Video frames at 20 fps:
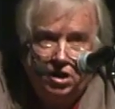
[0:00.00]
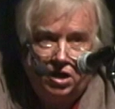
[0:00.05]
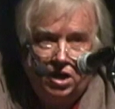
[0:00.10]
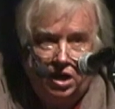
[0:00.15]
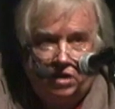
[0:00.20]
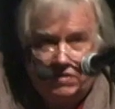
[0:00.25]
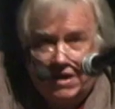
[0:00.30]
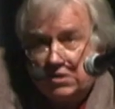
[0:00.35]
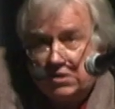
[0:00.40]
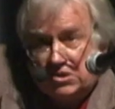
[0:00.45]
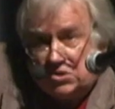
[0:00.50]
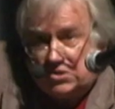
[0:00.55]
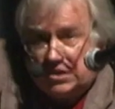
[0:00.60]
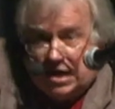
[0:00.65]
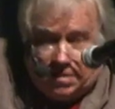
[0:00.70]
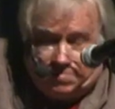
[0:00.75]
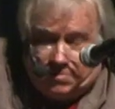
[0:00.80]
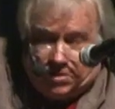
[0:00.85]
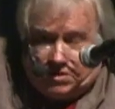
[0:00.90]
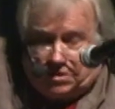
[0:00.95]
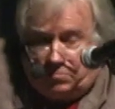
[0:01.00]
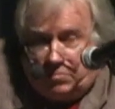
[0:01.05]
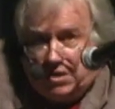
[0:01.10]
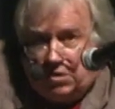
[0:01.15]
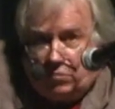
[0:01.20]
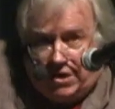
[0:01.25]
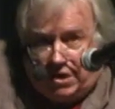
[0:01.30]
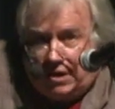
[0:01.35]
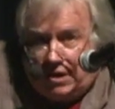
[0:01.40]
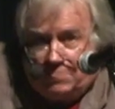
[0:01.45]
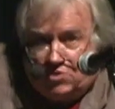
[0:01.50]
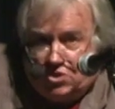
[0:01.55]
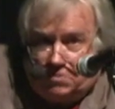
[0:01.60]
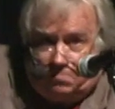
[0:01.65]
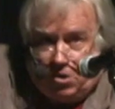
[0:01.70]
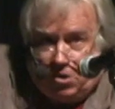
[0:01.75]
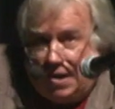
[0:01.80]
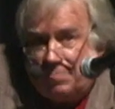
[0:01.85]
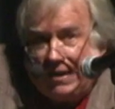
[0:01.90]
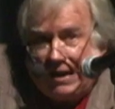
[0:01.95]
And that just happens to be, when it comes to
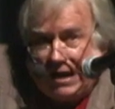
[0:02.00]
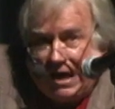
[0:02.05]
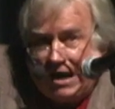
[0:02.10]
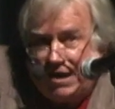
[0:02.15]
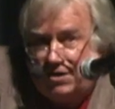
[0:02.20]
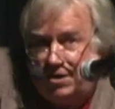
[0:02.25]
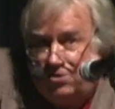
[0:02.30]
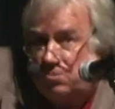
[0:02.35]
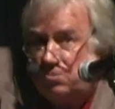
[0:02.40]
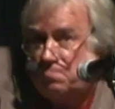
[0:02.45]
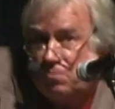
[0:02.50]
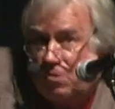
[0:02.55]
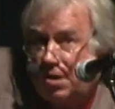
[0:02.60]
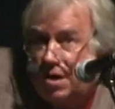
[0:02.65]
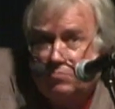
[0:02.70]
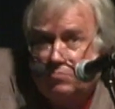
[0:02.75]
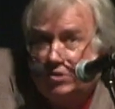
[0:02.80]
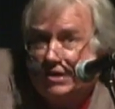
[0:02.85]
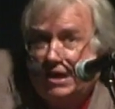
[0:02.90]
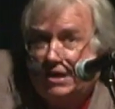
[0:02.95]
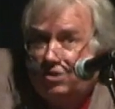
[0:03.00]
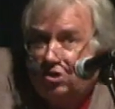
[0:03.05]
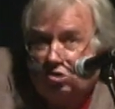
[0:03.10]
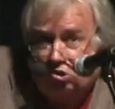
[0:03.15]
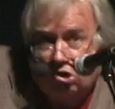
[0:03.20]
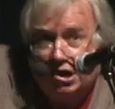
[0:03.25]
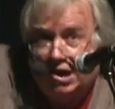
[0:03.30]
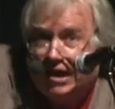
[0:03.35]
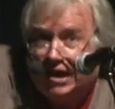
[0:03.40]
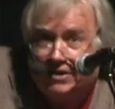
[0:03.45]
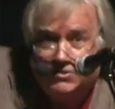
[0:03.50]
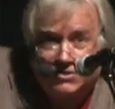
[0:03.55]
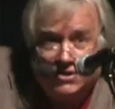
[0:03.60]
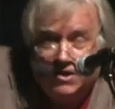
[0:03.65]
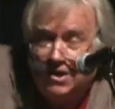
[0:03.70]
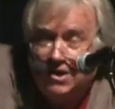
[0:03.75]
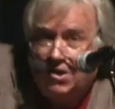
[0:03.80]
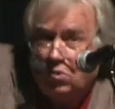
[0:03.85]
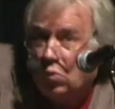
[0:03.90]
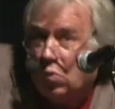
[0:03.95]
propaganda and you're promulgating lies,
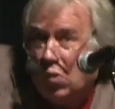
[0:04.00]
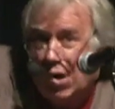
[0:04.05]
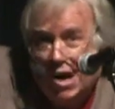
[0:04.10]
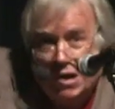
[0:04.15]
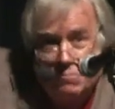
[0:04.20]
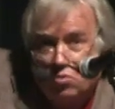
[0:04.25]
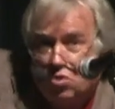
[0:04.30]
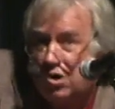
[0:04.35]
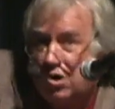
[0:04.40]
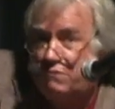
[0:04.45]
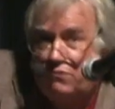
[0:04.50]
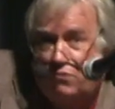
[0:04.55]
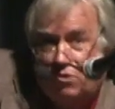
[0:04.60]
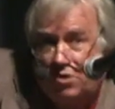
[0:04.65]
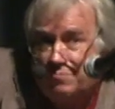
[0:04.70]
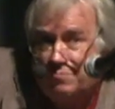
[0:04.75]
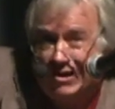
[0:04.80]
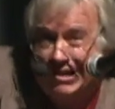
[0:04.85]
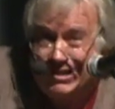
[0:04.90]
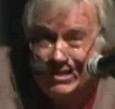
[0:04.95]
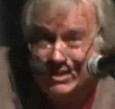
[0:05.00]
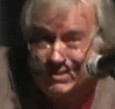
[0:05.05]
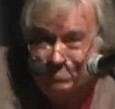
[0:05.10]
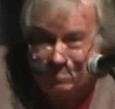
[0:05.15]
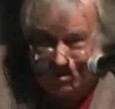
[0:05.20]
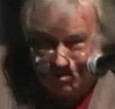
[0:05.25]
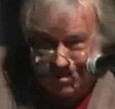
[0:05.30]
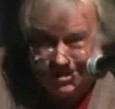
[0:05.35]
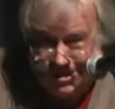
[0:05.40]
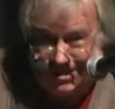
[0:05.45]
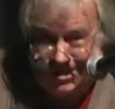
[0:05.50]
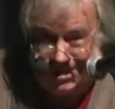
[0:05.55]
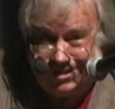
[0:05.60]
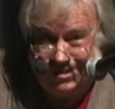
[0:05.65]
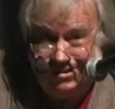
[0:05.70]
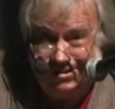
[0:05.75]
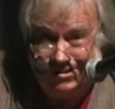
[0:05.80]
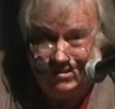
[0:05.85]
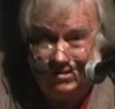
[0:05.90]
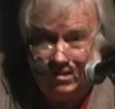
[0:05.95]
one more form of conspiracy.
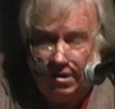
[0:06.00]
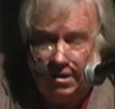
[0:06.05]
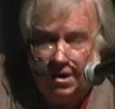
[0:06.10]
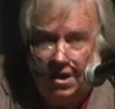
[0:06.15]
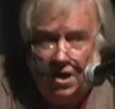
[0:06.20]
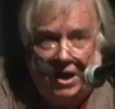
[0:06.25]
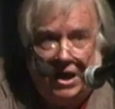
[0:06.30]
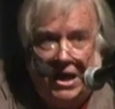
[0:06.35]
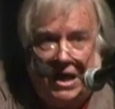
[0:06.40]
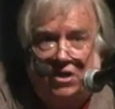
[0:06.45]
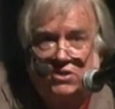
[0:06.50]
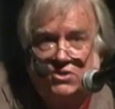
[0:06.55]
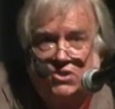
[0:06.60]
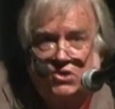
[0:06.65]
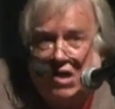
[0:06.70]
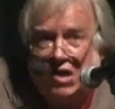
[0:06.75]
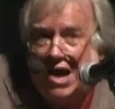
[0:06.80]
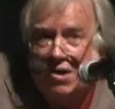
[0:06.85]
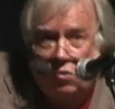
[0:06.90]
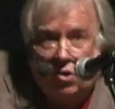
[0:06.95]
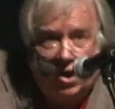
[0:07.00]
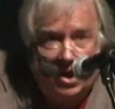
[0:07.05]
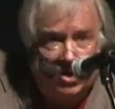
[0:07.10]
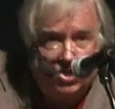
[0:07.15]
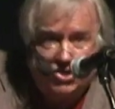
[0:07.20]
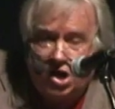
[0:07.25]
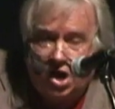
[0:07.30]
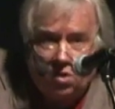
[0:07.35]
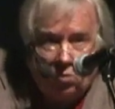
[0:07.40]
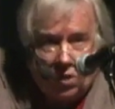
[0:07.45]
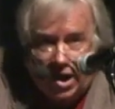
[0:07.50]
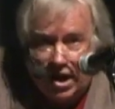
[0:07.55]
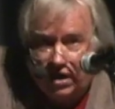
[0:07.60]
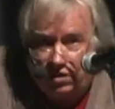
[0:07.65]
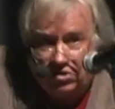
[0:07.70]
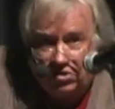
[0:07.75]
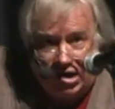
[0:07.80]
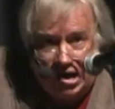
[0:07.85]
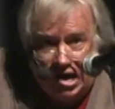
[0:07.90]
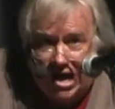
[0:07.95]
And it's not, it's not
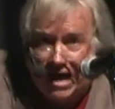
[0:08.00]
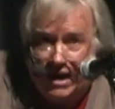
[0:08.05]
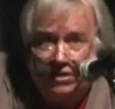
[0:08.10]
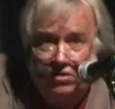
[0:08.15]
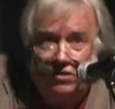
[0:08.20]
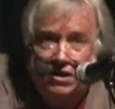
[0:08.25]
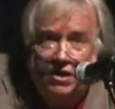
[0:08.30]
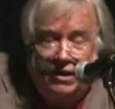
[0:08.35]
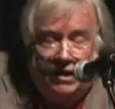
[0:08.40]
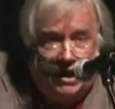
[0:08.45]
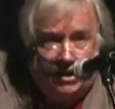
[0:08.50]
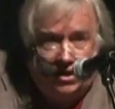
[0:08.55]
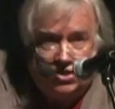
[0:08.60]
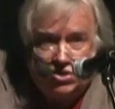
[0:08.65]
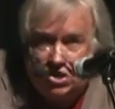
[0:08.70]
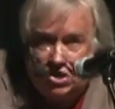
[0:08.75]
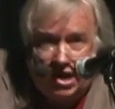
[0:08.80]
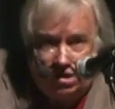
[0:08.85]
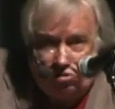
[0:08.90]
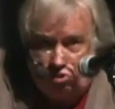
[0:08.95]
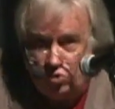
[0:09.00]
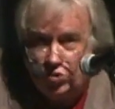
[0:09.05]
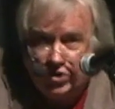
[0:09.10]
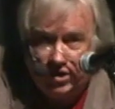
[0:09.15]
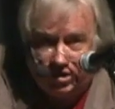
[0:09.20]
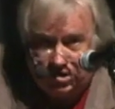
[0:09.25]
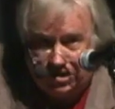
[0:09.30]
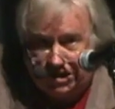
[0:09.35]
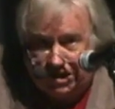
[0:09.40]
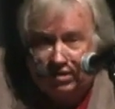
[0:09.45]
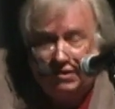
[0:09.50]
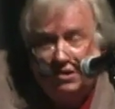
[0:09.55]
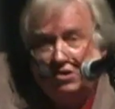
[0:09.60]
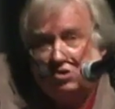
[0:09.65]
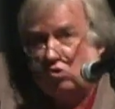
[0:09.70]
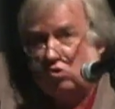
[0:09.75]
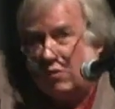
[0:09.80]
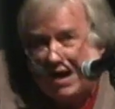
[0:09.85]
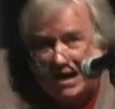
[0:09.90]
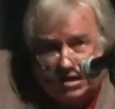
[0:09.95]
wild eyed and it's not lunatic
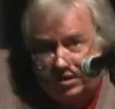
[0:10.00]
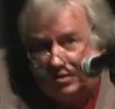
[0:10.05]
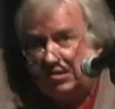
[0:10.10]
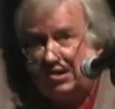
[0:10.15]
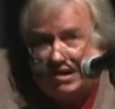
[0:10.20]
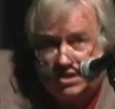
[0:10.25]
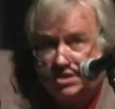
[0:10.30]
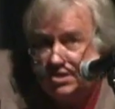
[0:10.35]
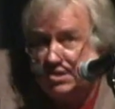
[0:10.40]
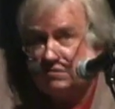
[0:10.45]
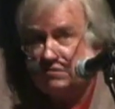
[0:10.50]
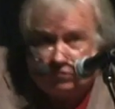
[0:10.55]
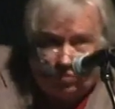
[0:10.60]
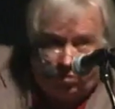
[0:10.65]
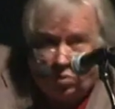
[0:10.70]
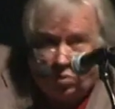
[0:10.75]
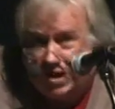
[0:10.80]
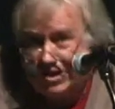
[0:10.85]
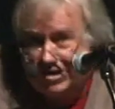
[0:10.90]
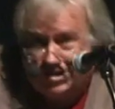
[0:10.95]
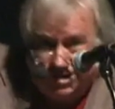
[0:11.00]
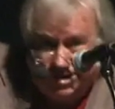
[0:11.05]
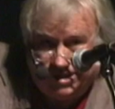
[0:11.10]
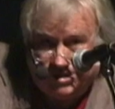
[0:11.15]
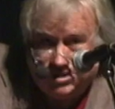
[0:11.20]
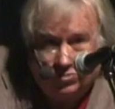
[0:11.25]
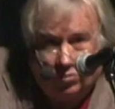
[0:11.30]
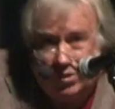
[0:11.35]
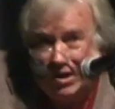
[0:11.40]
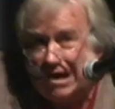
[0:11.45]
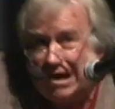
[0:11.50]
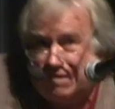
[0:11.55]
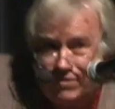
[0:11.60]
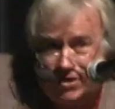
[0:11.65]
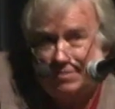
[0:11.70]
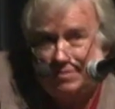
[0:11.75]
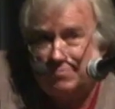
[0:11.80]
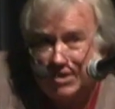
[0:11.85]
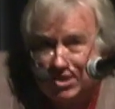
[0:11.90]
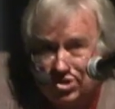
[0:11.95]
to recognize it for what it is. We have an
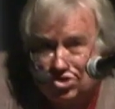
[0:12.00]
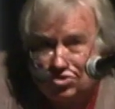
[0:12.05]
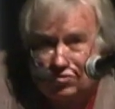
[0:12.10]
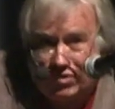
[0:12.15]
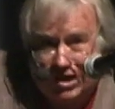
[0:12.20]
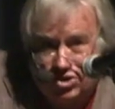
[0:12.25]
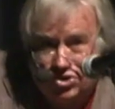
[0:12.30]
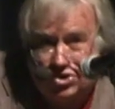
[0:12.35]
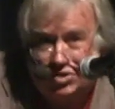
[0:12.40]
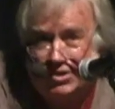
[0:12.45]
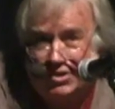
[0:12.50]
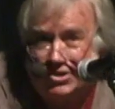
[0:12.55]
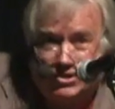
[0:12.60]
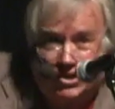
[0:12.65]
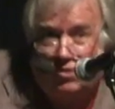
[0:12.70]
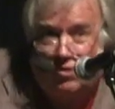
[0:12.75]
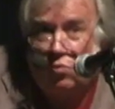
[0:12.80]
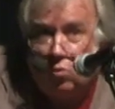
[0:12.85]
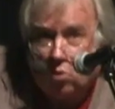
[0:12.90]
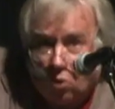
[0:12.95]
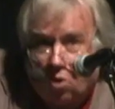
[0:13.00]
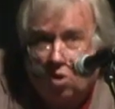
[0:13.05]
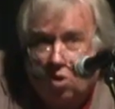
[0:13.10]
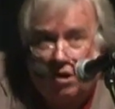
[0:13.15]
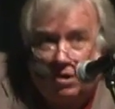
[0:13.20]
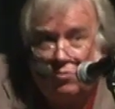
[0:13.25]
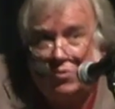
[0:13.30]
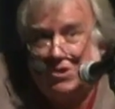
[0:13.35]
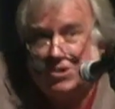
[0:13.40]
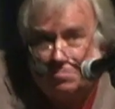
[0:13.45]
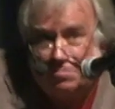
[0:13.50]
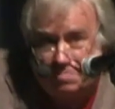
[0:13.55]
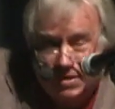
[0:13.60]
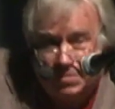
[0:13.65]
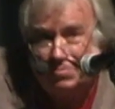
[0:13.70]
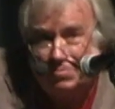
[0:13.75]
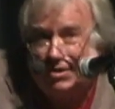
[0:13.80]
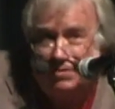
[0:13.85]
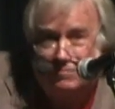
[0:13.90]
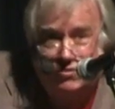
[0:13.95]
administration that is at war with the
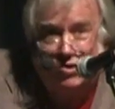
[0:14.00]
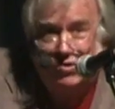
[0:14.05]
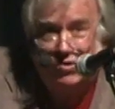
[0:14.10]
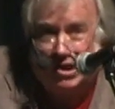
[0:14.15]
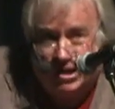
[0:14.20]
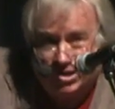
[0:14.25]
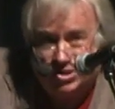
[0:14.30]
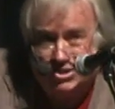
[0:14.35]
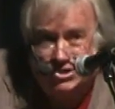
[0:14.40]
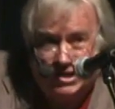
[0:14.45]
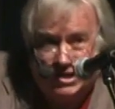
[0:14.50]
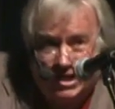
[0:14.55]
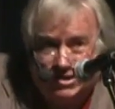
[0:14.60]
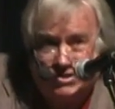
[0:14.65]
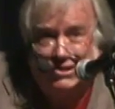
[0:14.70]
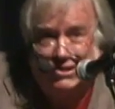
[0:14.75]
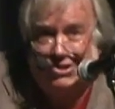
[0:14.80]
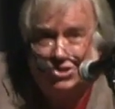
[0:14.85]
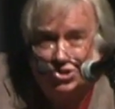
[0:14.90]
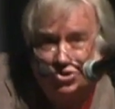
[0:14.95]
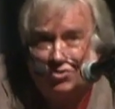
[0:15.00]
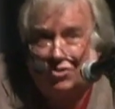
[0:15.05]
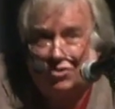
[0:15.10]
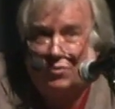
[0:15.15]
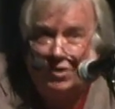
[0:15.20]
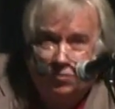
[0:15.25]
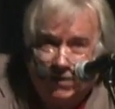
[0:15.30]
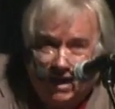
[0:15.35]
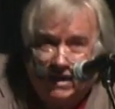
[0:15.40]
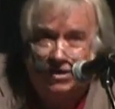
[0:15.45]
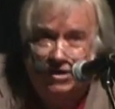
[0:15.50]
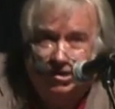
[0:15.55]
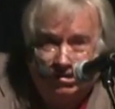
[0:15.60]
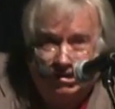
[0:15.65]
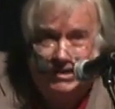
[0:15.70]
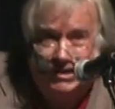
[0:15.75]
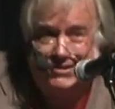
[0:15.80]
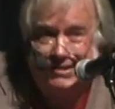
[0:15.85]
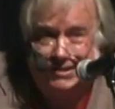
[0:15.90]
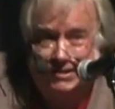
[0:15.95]
people of the United States, and the sooner we
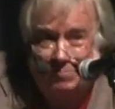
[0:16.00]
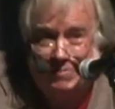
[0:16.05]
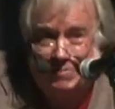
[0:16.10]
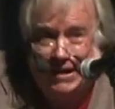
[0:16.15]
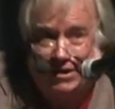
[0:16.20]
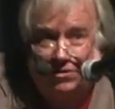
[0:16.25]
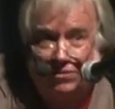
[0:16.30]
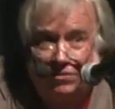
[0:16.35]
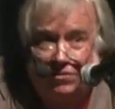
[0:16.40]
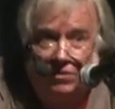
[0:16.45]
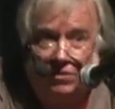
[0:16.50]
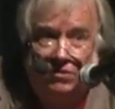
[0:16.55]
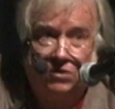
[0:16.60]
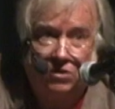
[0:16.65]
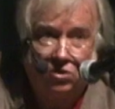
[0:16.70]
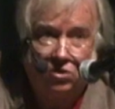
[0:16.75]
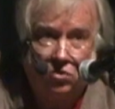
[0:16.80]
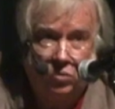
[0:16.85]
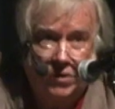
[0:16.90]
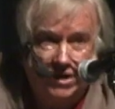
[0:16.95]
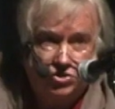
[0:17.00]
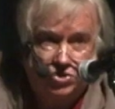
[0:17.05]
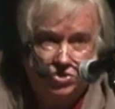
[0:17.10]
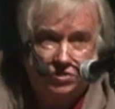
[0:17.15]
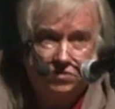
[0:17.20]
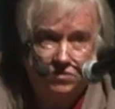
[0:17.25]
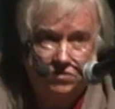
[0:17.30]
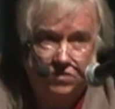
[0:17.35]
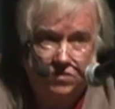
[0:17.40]
recognize it, the better. Question.